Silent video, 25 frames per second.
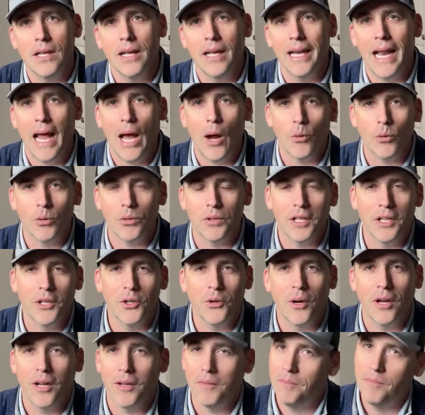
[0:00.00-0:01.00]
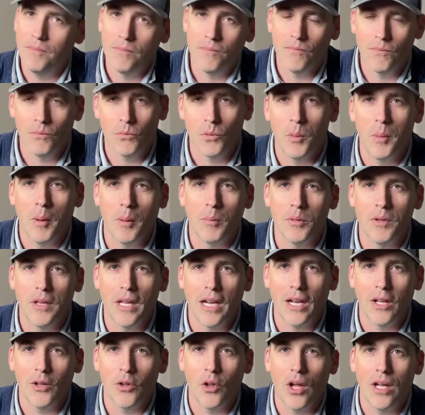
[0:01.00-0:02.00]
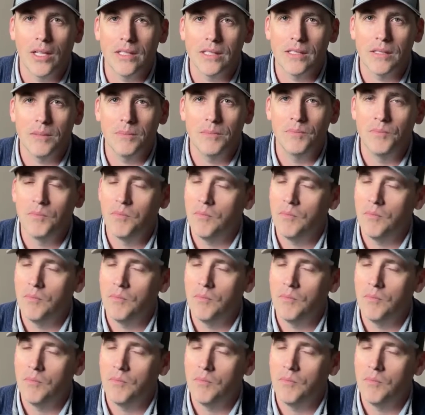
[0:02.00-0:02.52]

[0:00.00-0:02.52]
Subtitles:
An hour later, I remembered that I lost them.